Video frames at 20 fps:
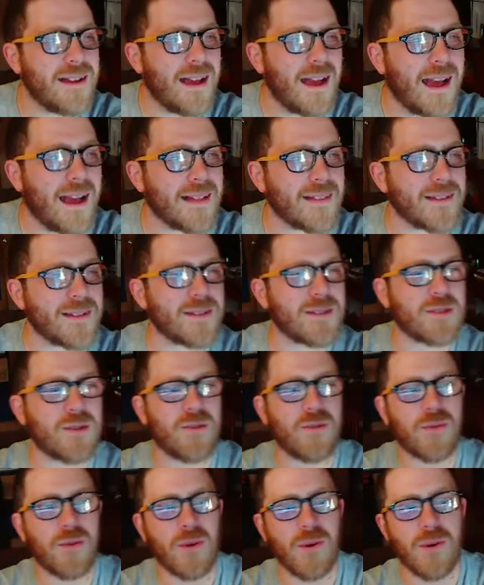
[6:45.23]
Alan is
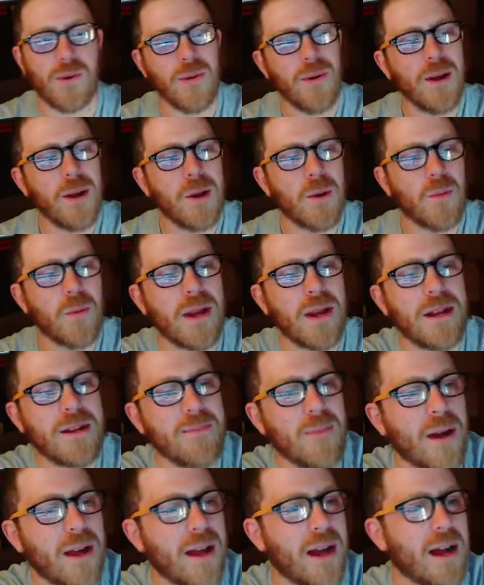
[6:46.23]
cruel. Read
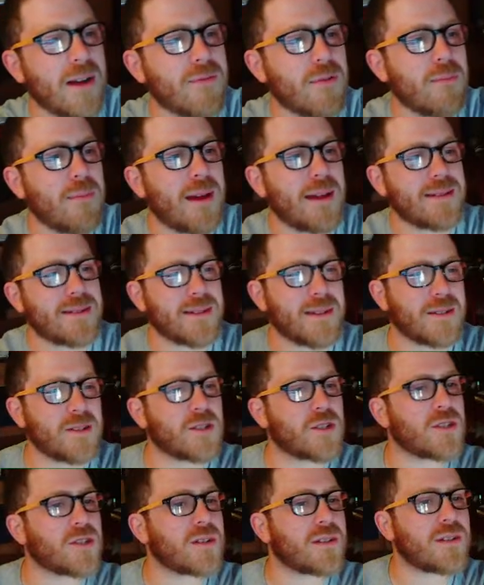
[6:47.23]
my other
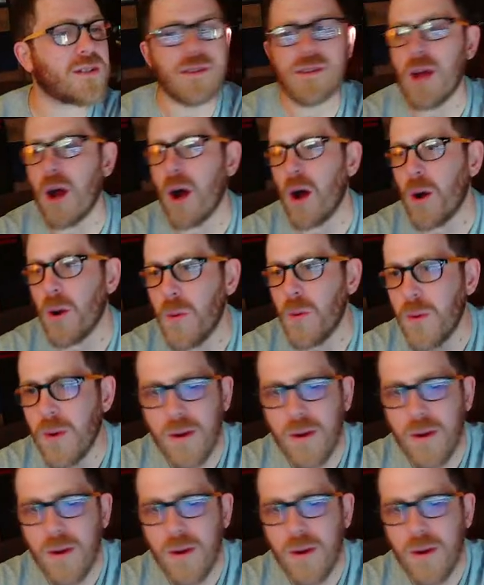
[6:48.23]
message. No.